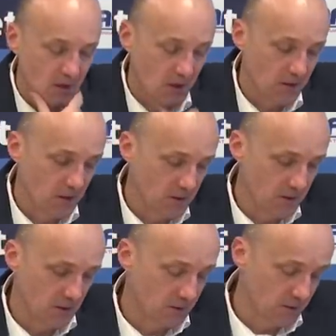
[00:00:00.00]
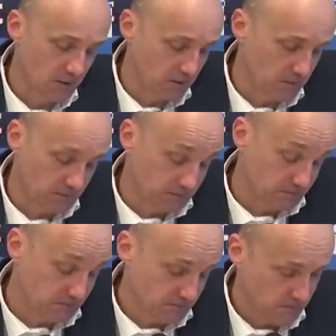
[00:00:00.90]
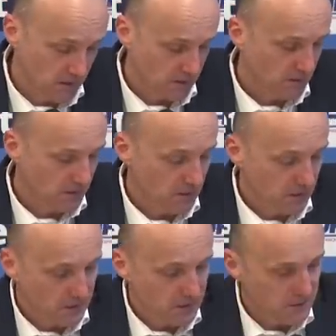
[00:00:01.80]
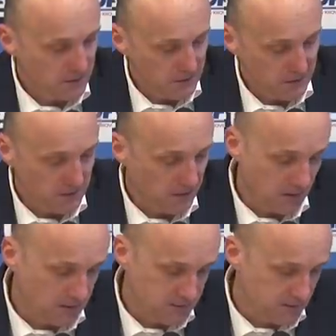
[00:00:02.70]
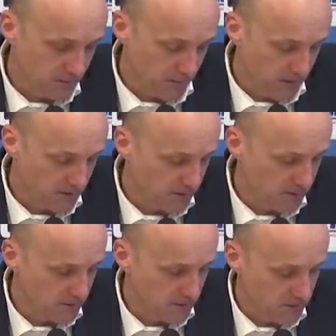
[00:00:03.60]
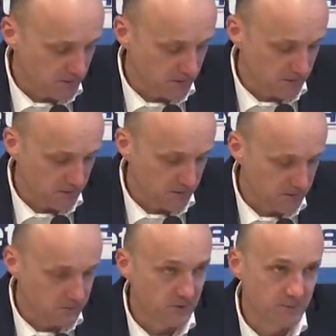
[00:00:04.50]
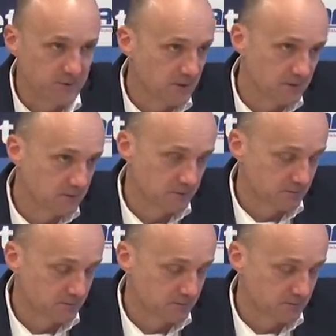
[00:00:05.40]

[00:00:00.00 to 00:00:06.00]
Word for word: time? Yeah, yeah, yeah. He, he, he has still pain in uh, his ribs, and